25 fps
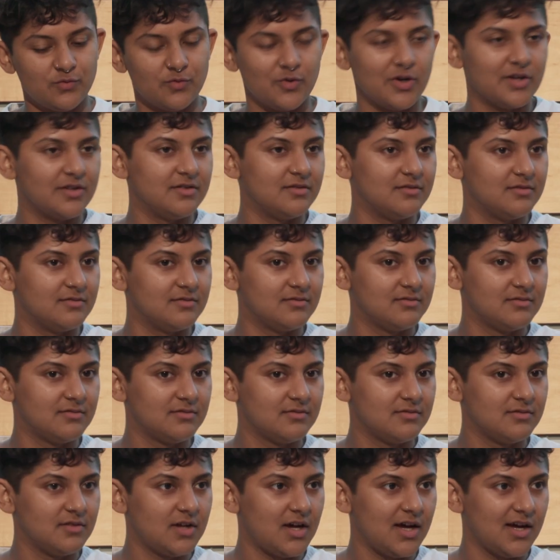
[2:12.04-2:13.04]
written
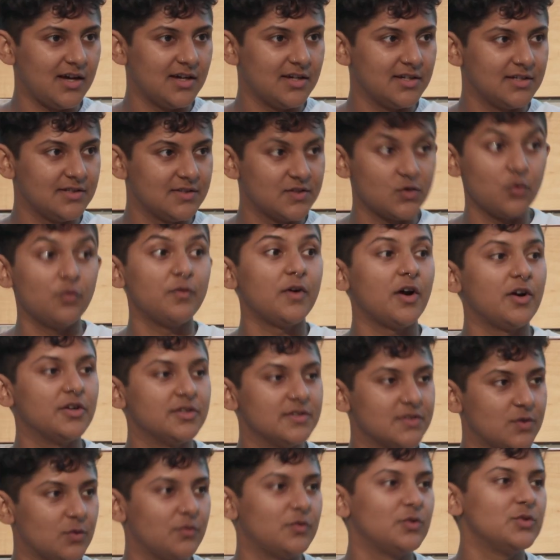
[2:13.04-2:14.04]
so far.
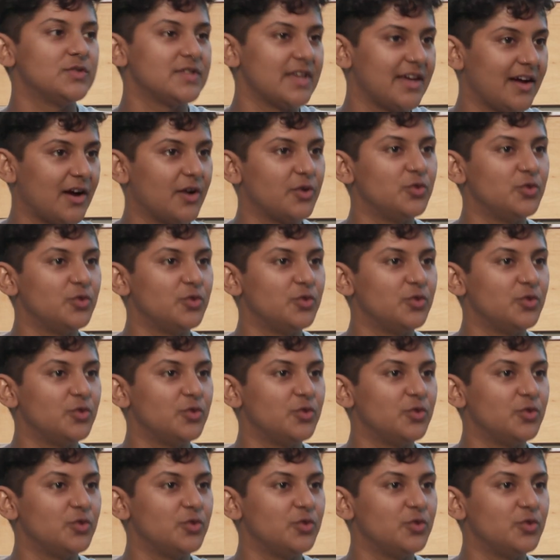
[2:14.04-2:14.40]
So if you say, are